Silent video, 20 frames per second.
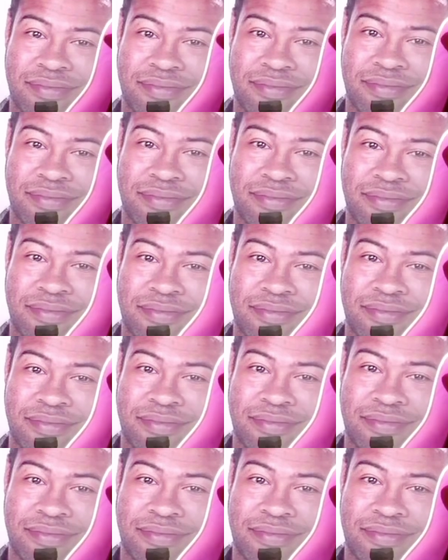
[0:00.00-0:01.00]

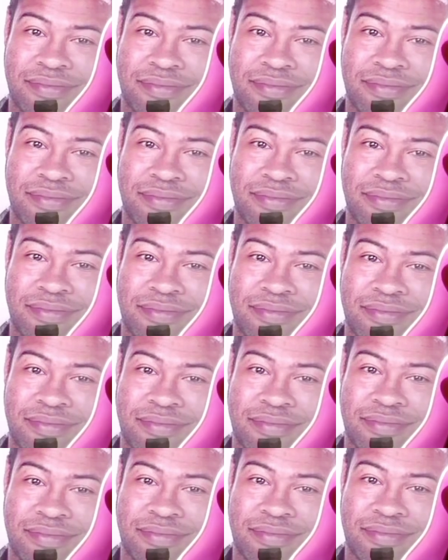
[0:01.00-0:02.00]

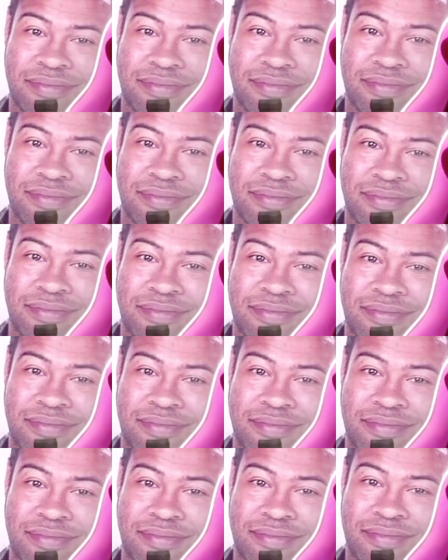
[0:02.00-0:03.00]

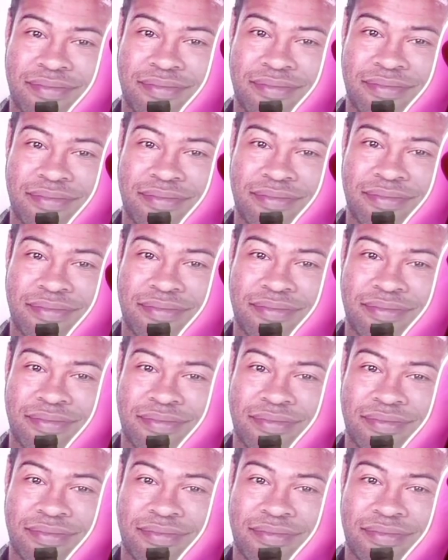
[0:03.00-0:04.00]

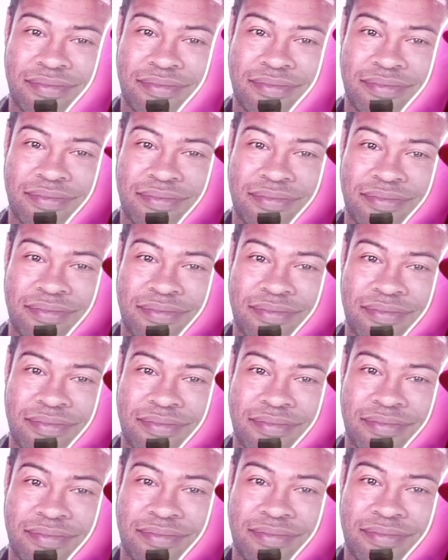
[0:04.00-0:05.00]

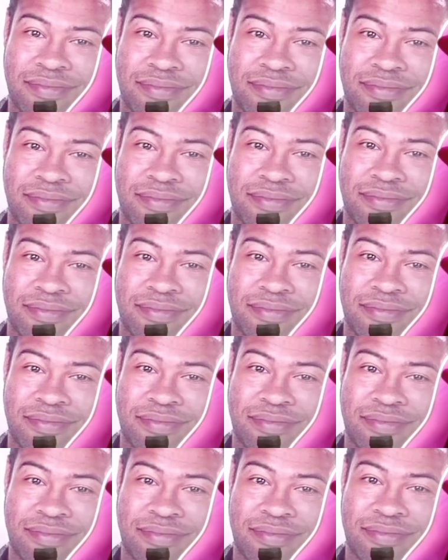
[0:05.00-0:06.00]

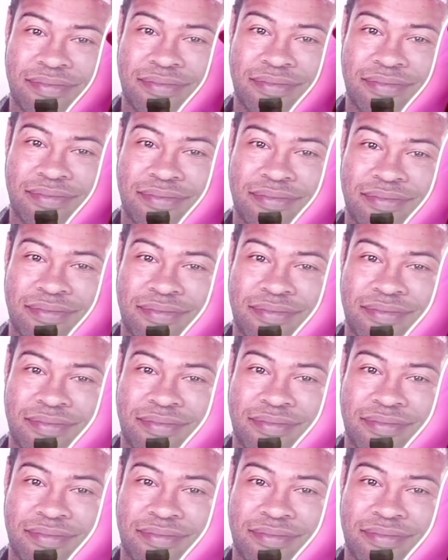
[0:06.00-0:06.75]
(silent)